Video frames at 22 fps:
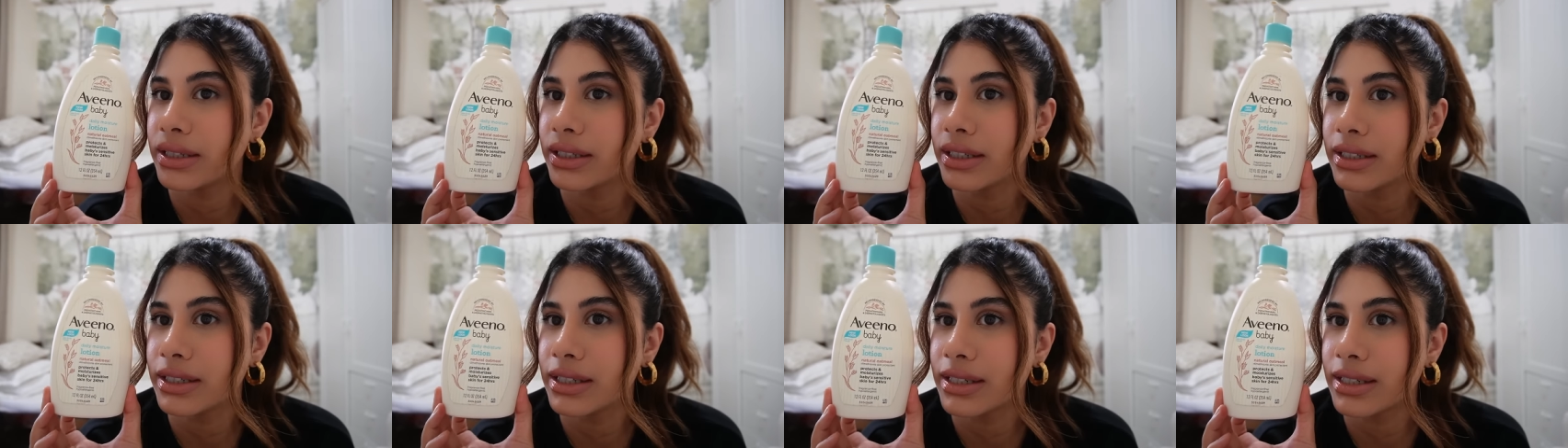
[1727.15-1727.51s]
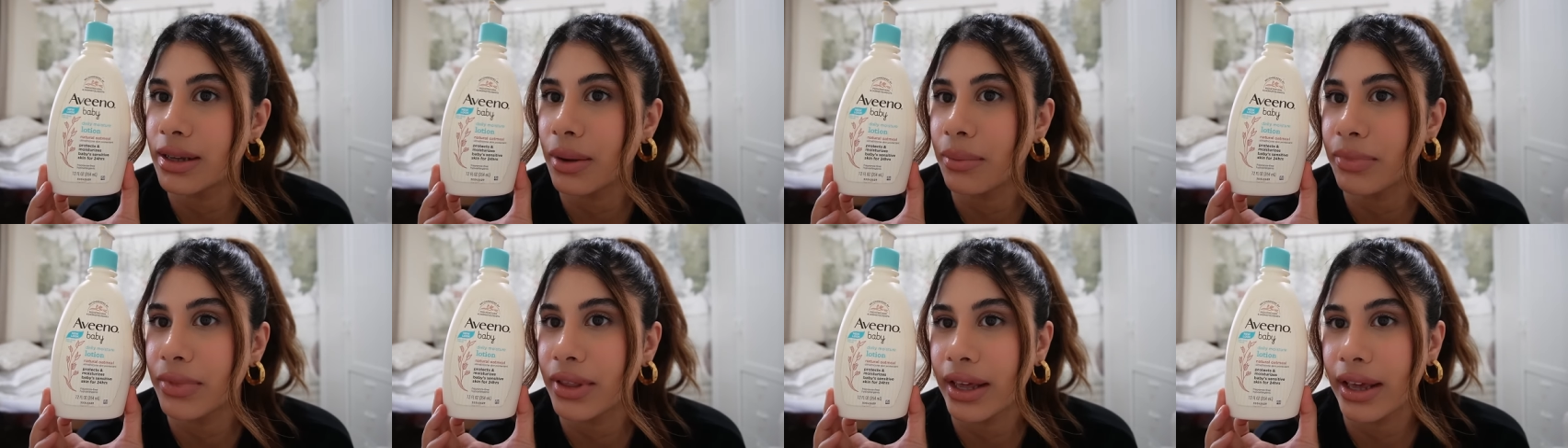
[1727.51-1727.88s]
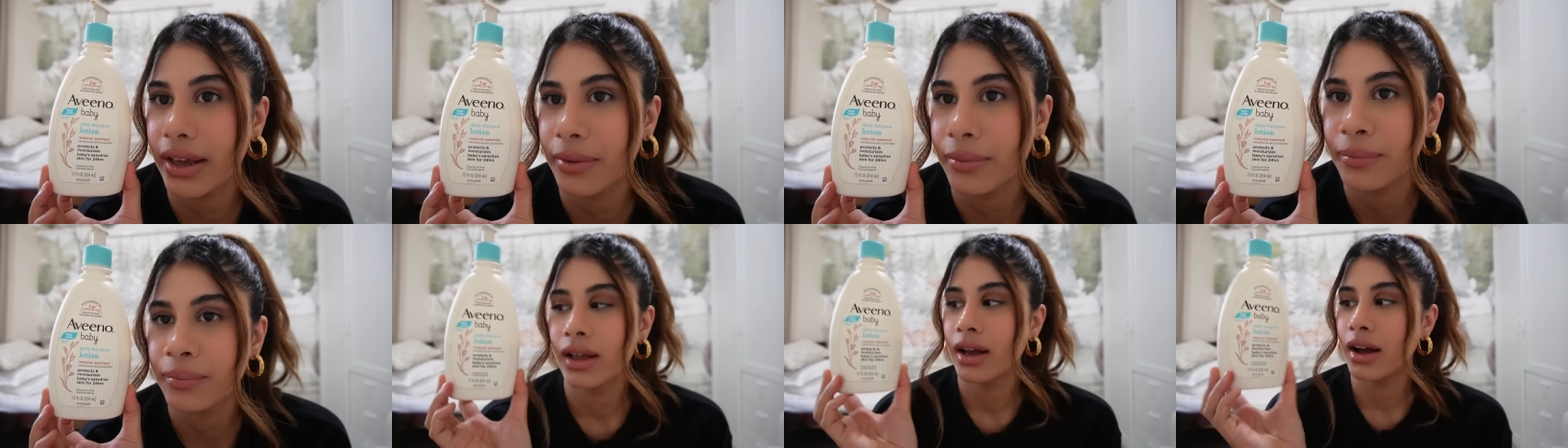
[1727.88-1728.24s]
This is
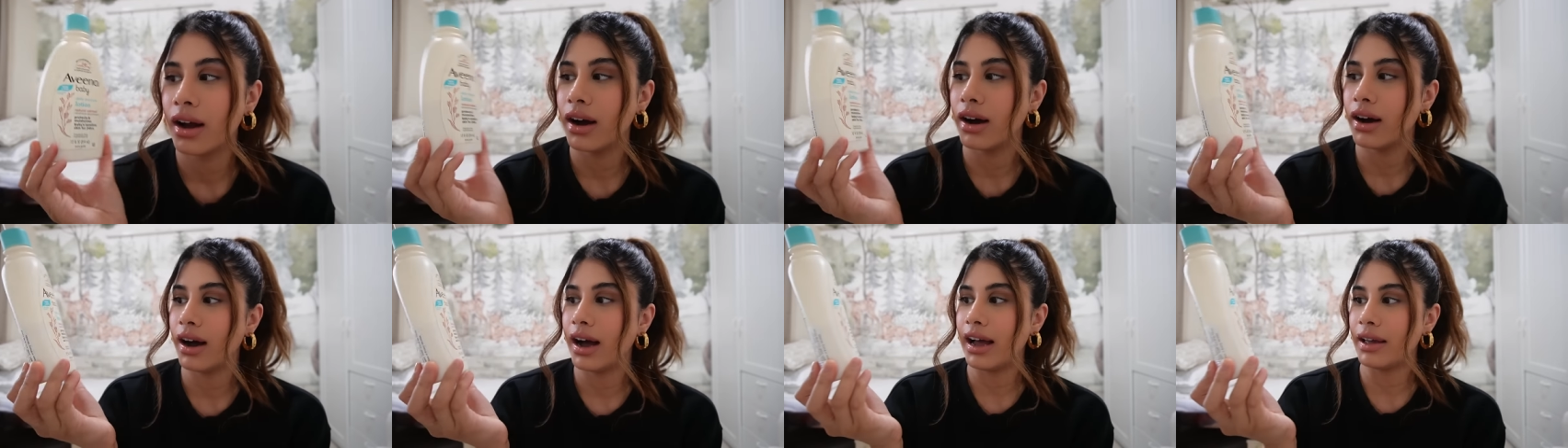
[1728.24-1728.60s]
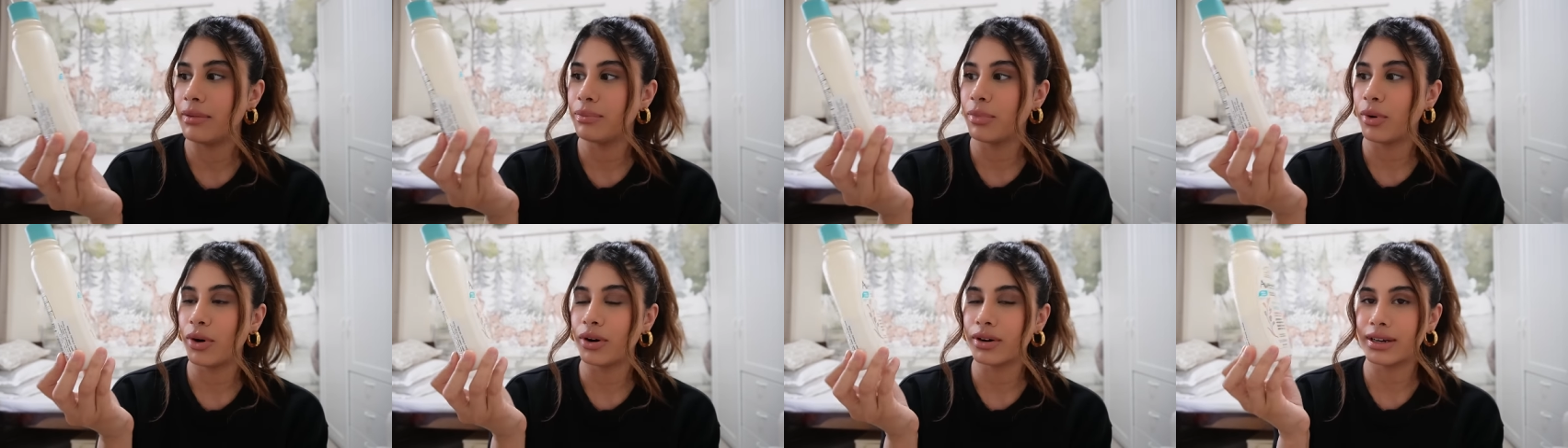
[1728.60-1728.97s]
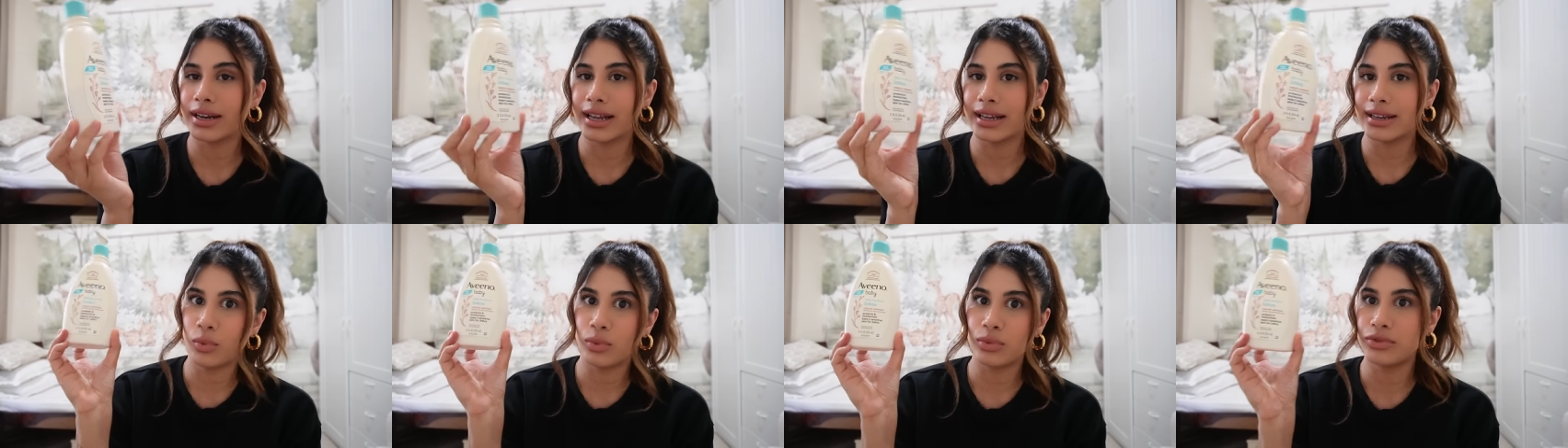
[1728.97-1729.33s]
something uh, I bought
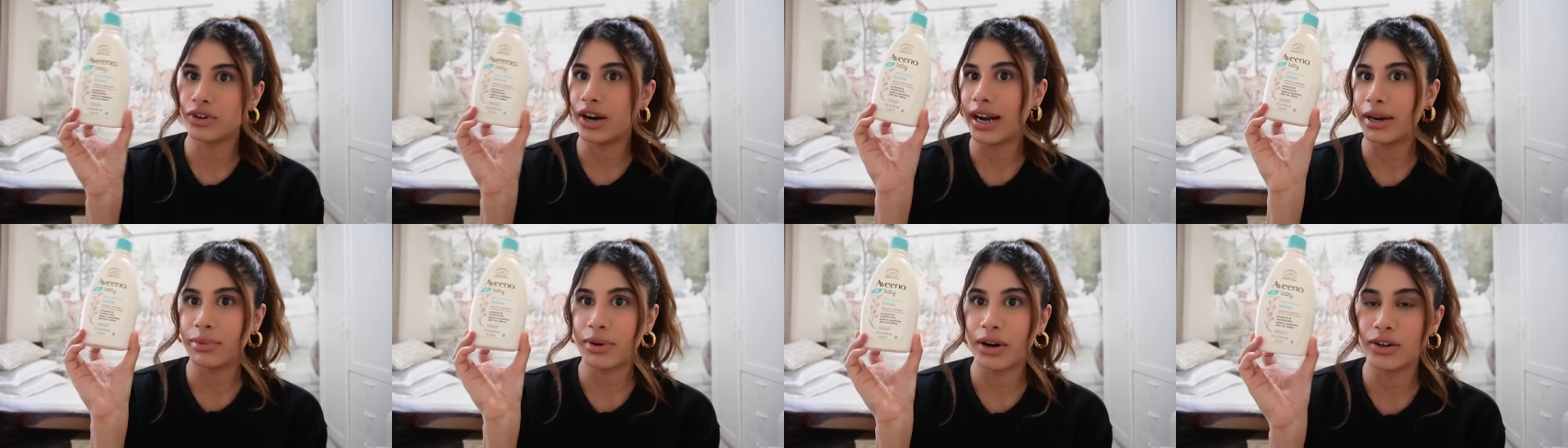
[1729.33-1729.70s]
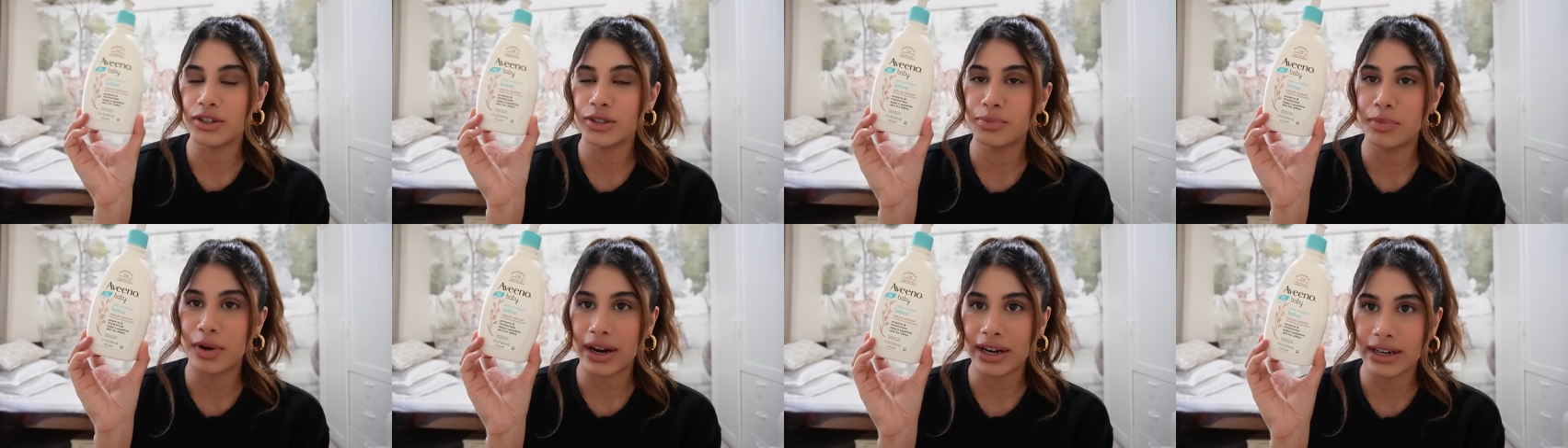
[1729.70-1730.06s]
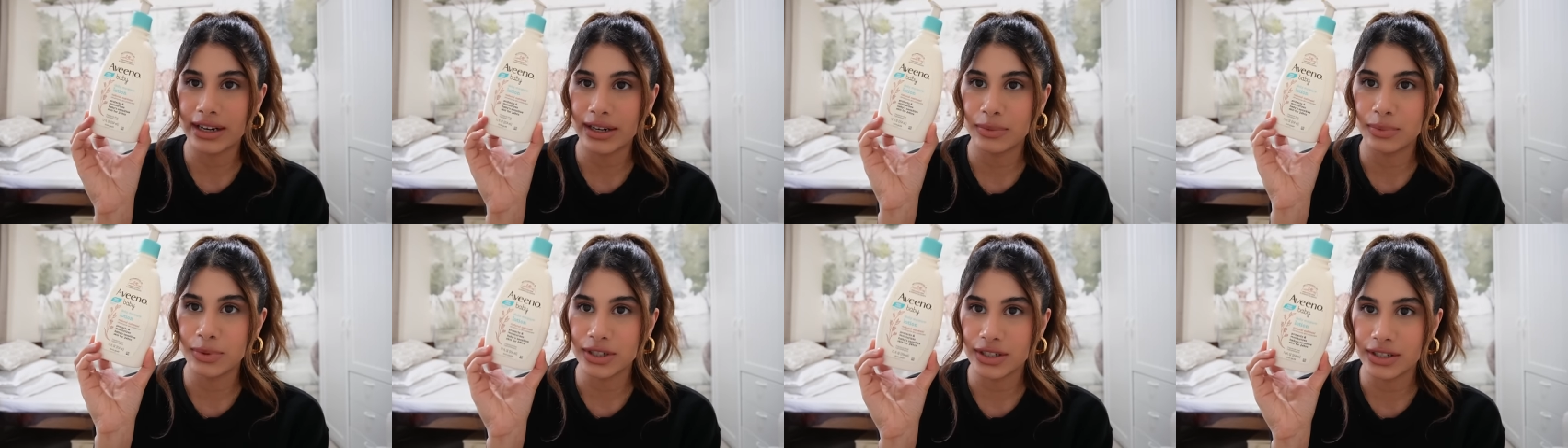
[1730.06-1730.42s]
like right when I was
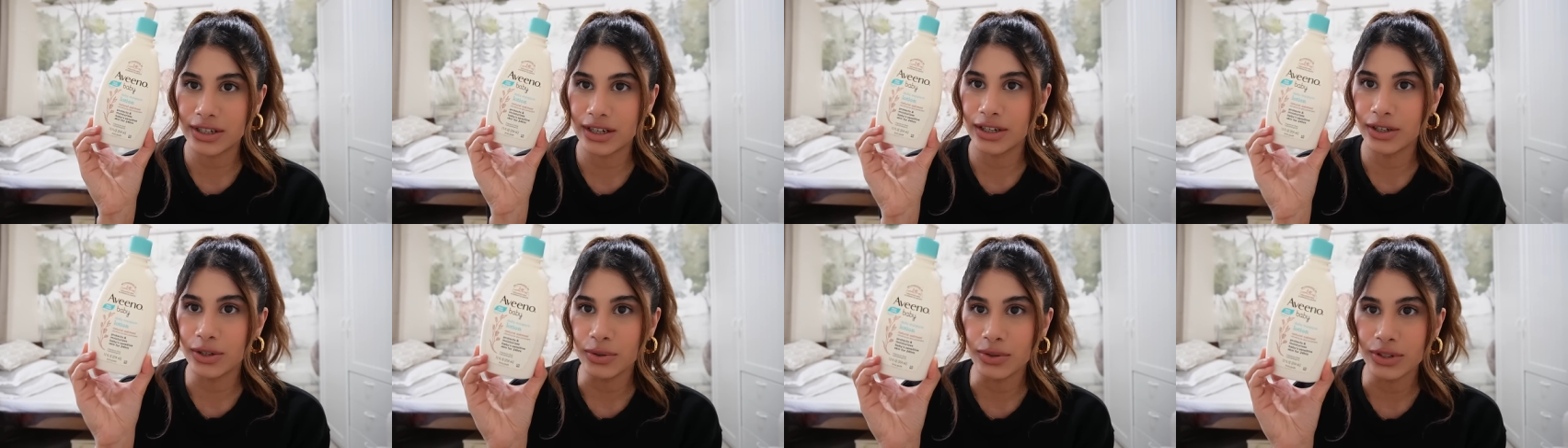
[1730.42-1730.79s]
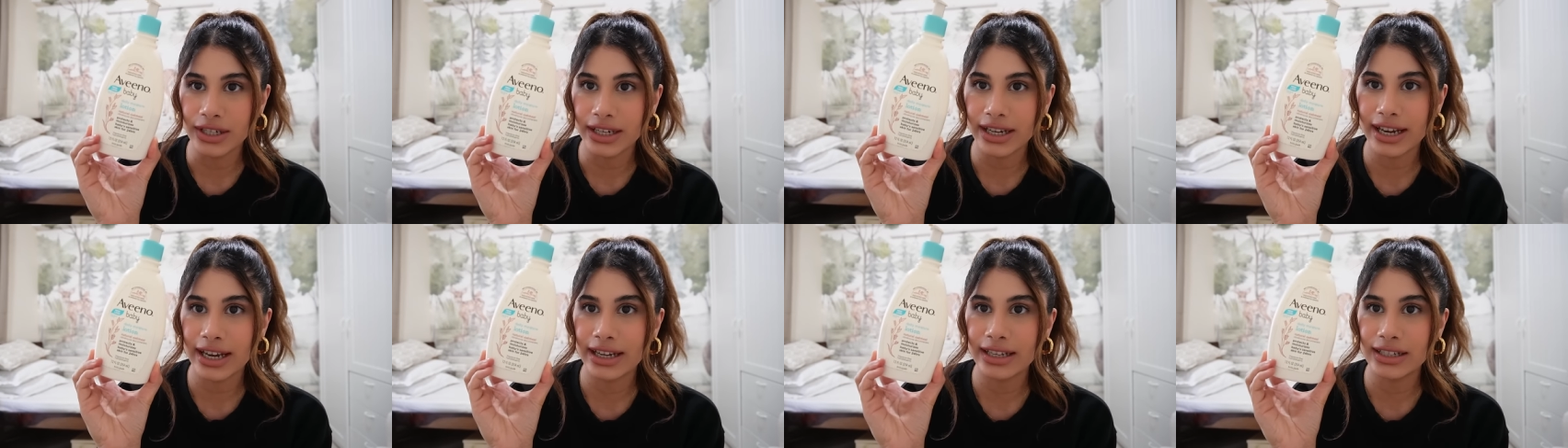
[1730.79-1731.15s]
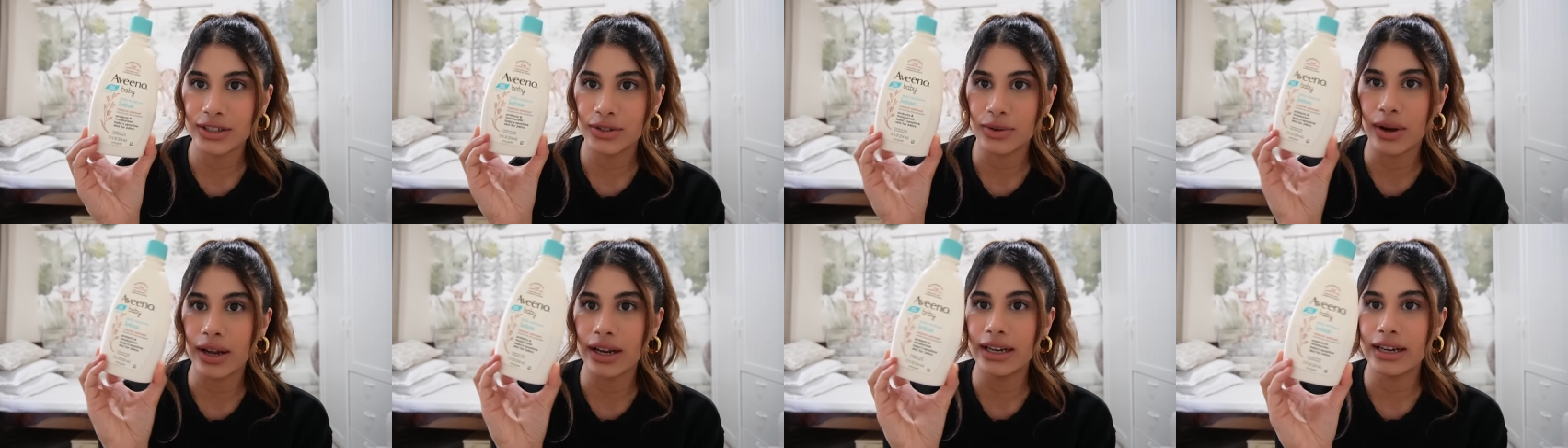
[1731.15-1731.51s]
pregnant, we're still using it.
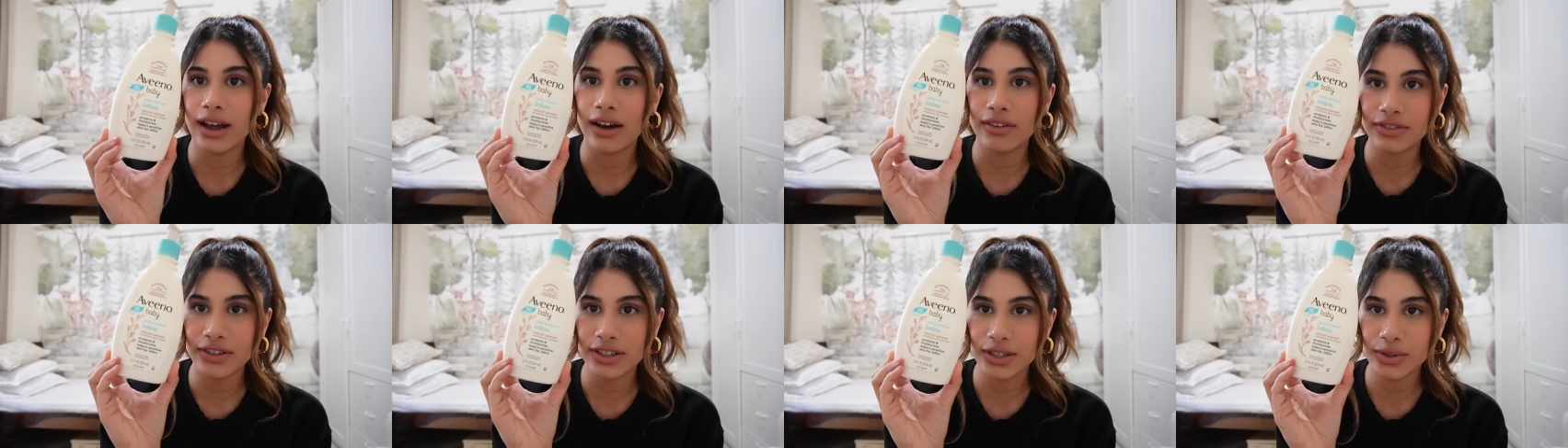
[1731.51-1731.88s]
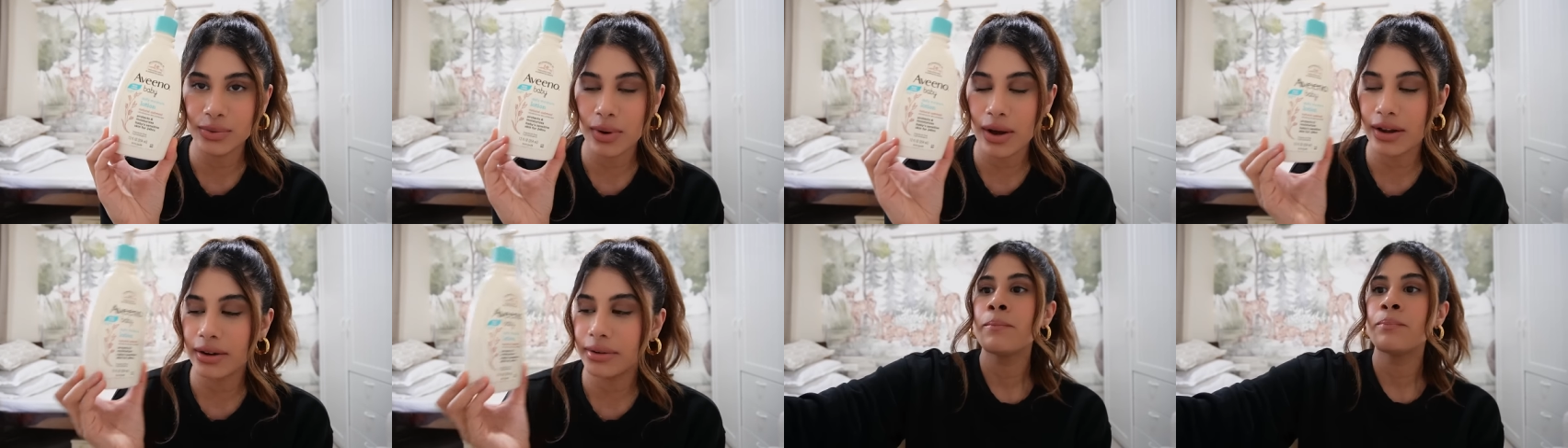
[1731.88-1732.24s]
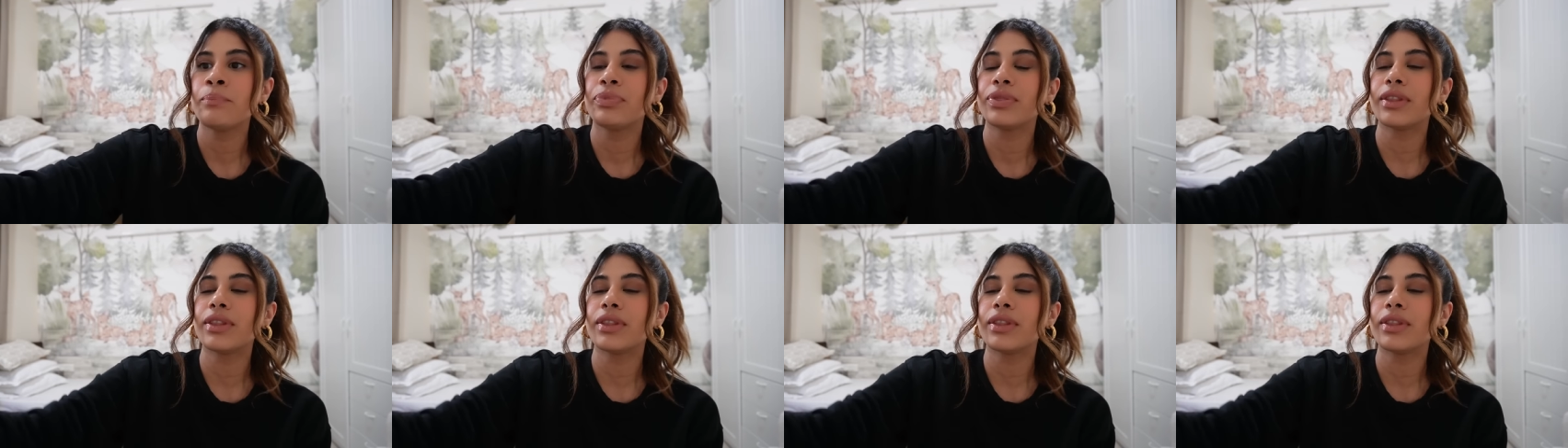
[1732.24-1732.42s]
So I love this one.